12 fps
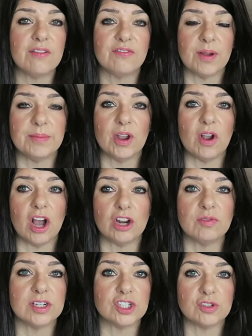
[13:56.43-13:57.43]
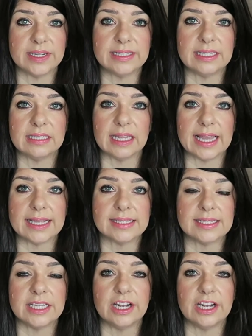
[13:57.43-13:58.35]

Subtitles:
from your unrestricted list.